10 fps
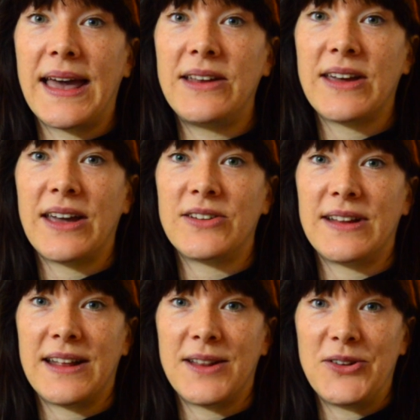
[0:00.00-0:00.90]
educational
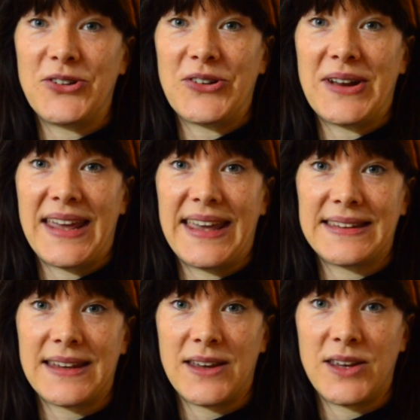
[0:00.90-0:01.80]
inclusion
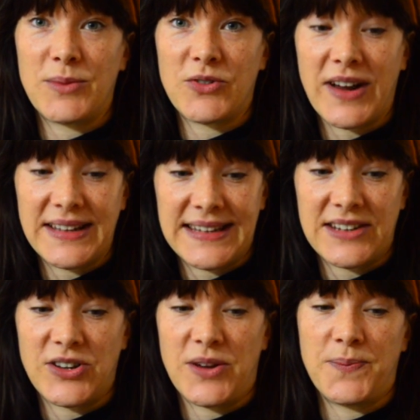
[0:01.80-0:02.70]
is a human rights
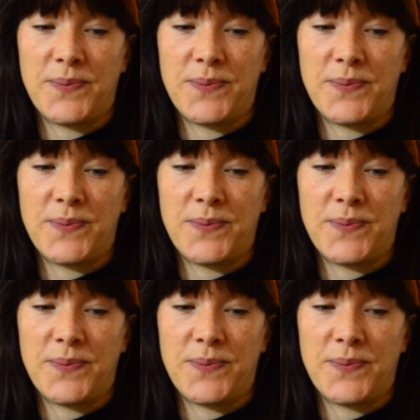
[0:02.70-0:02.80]
issue.